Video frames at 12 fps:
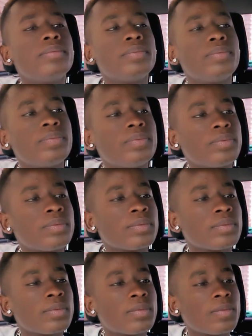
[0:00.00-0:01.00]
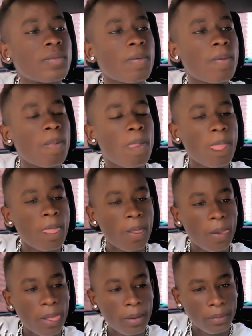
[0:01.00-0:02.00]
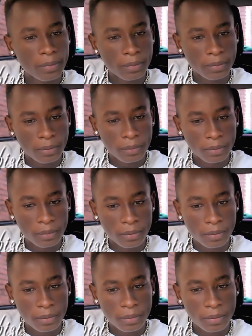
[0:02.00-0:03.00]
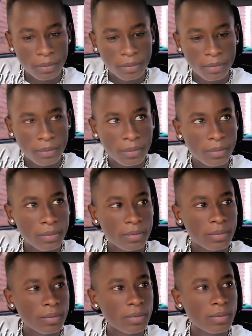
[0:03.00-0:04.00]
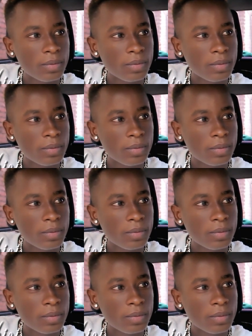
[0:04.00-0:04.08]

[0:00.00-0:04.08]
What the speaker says: The person shown says nothing.